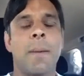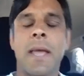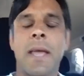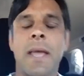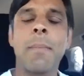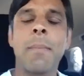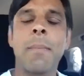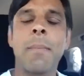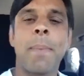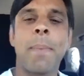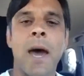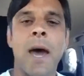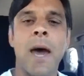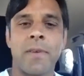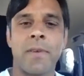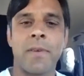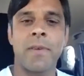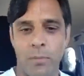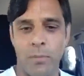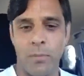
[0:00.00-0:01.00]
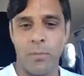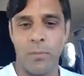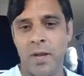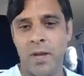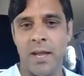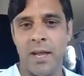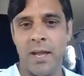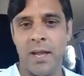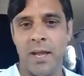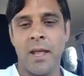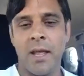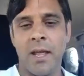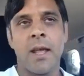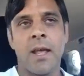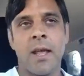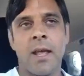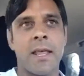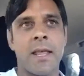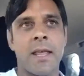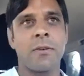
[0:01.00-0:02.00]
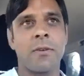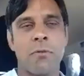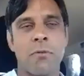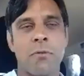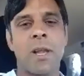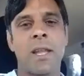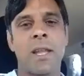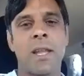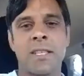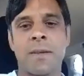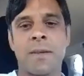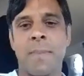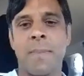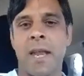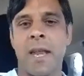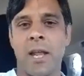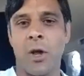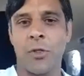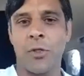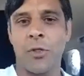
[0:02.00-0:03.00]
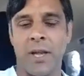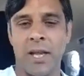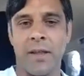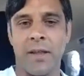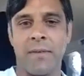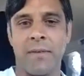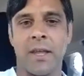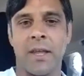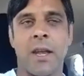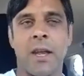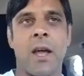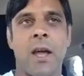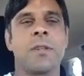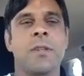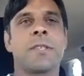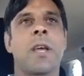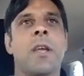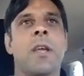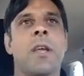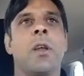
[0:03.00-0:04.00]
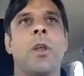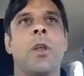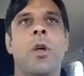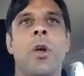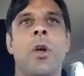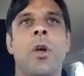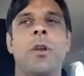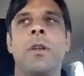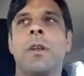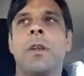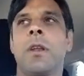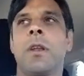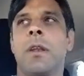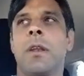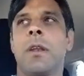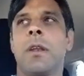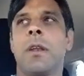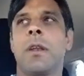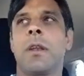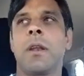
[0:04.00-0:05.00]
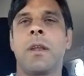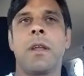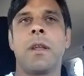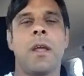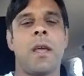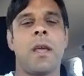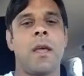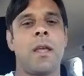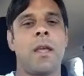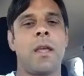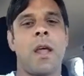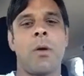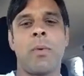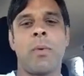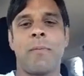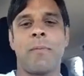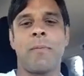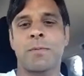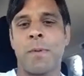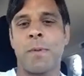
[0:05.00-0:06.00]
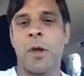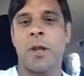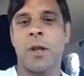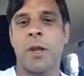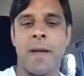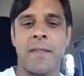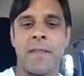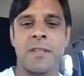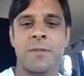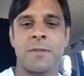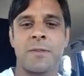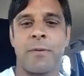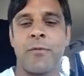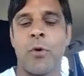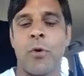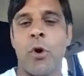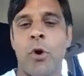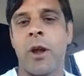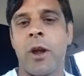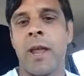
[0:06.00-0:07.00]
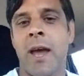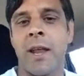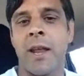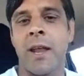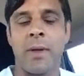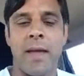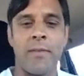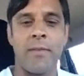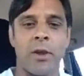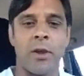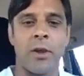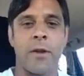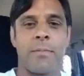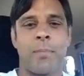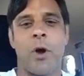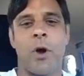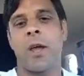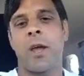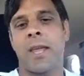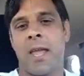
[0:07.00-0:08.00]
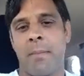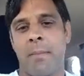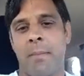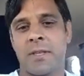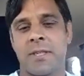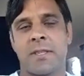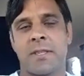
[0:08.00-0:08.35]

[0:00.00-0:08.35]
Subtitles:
become a part of a community that really is about healthy living, you know. So you learn, you know, we've spoken about this before, Ayana. We have a lot of biochemists,